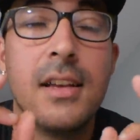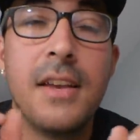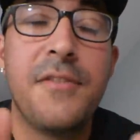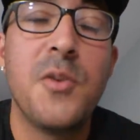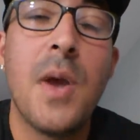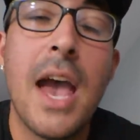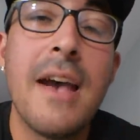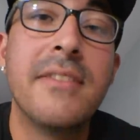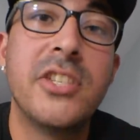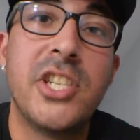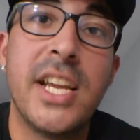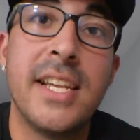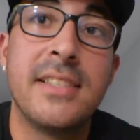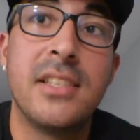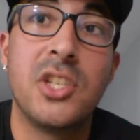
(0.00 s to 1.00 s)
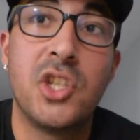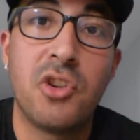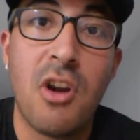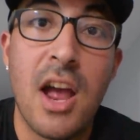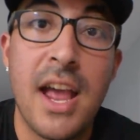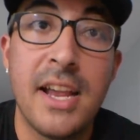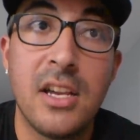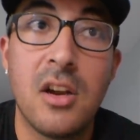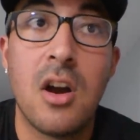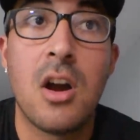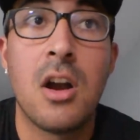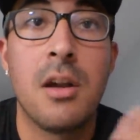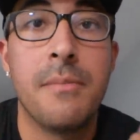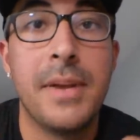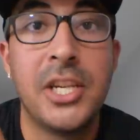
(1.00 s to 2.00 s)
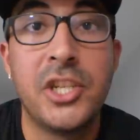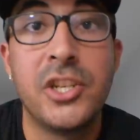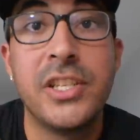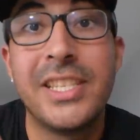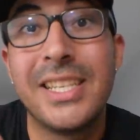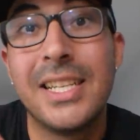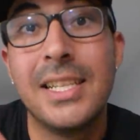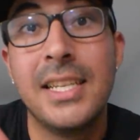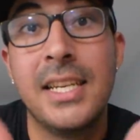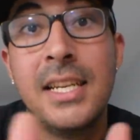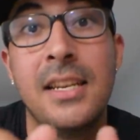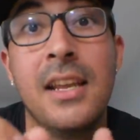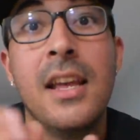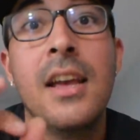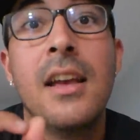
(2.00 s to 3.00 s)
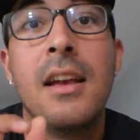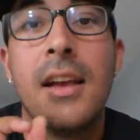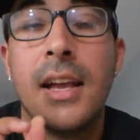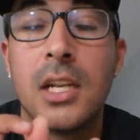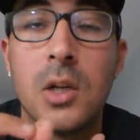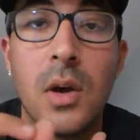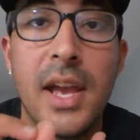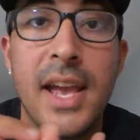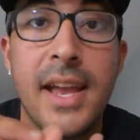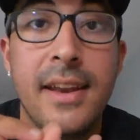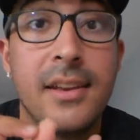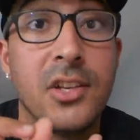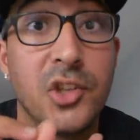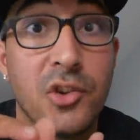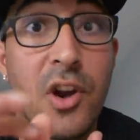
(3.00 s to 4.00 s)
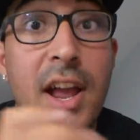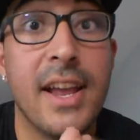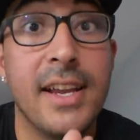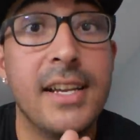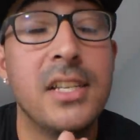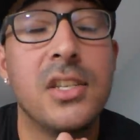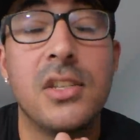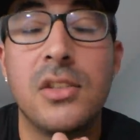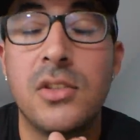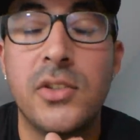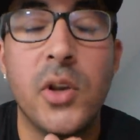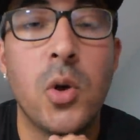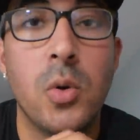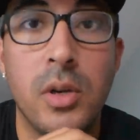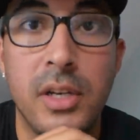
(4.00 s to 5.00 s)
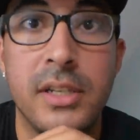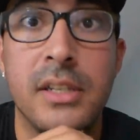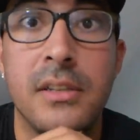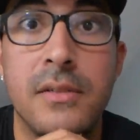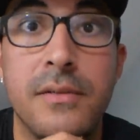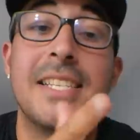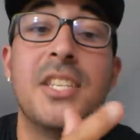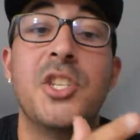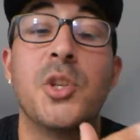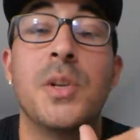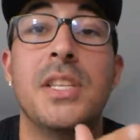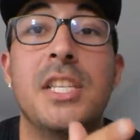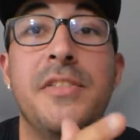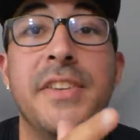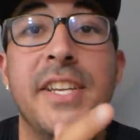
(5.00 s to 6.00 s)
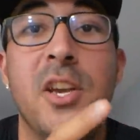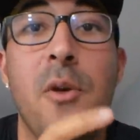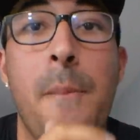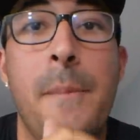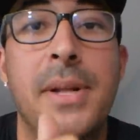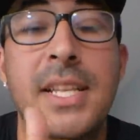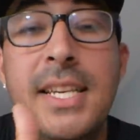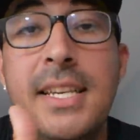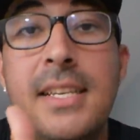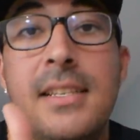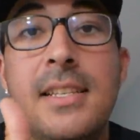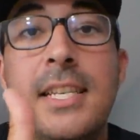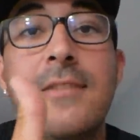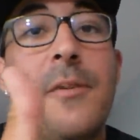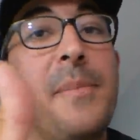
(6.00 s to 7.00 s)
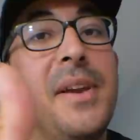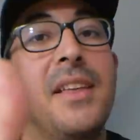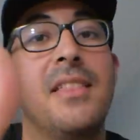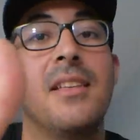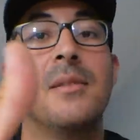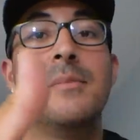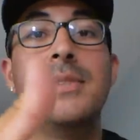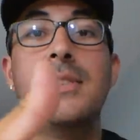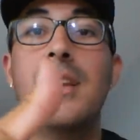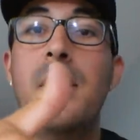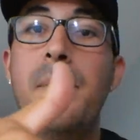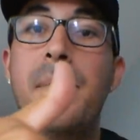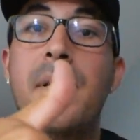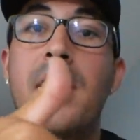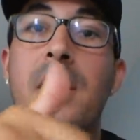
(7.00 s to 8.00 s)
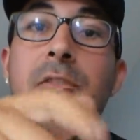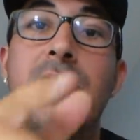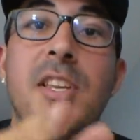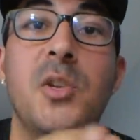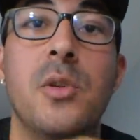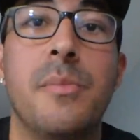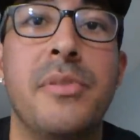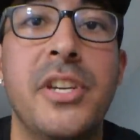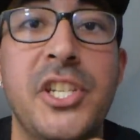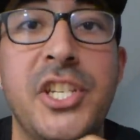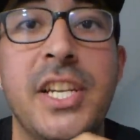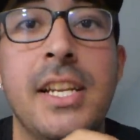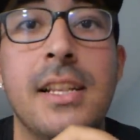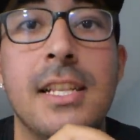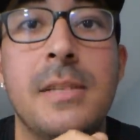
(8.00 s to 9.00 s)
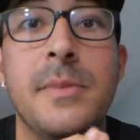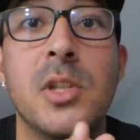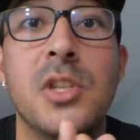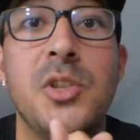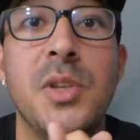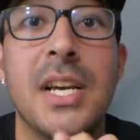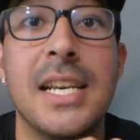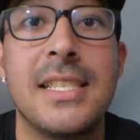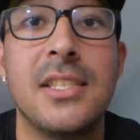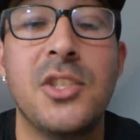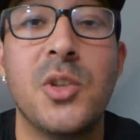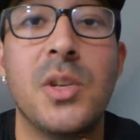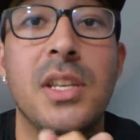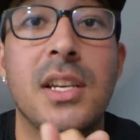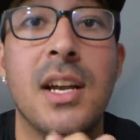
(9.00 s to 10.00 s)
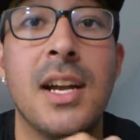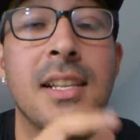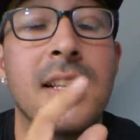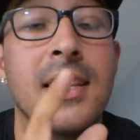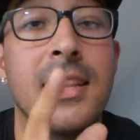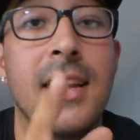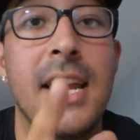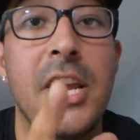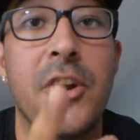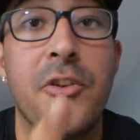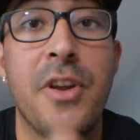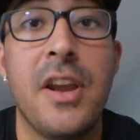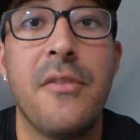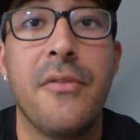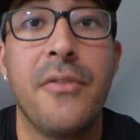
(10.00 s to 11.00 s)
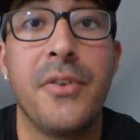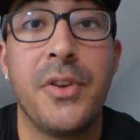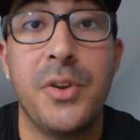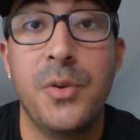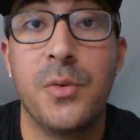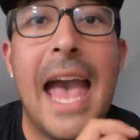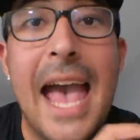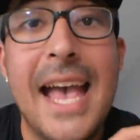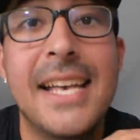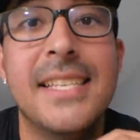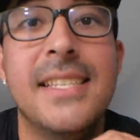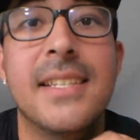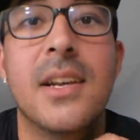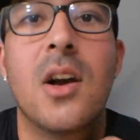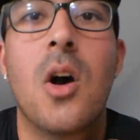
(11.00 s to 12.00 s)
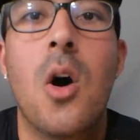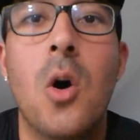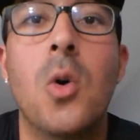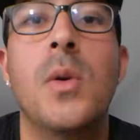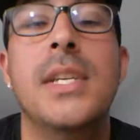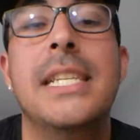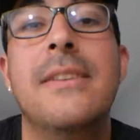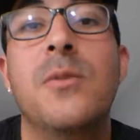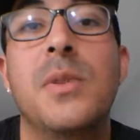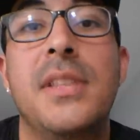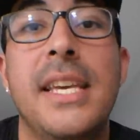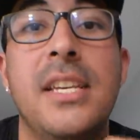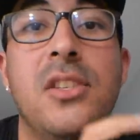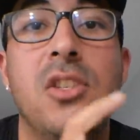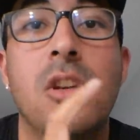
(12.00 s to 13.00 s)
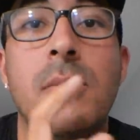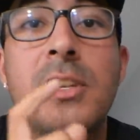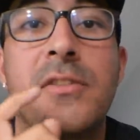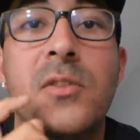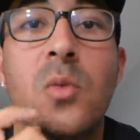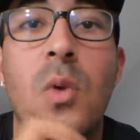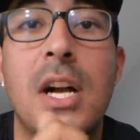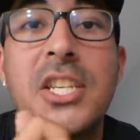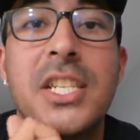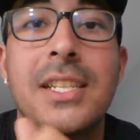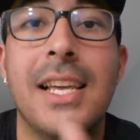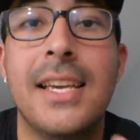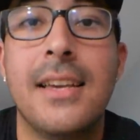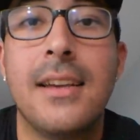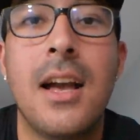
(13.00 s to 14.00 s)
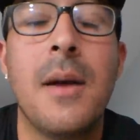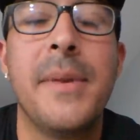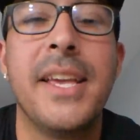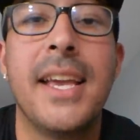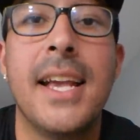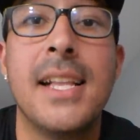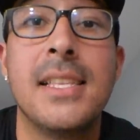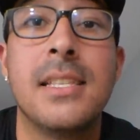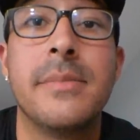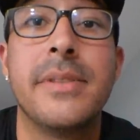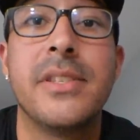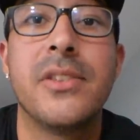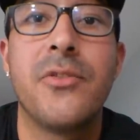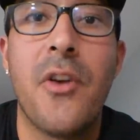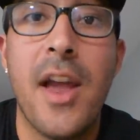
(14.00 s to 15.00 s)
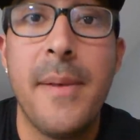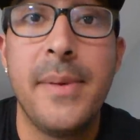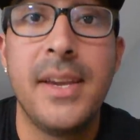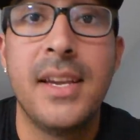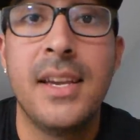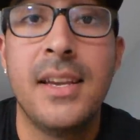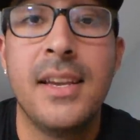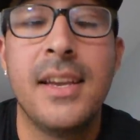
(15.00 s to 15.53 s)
if you have a chance to try gar, make sure it's clean and go ahead and try it. It is so good. If you guys enjoyed this video, please give it a big thumbs up. I really do appreciate it. It lets me know that you guys enjoy the content that I create for you. As always, everyone, thank you so much for watching, liking, commenting, and subscribing.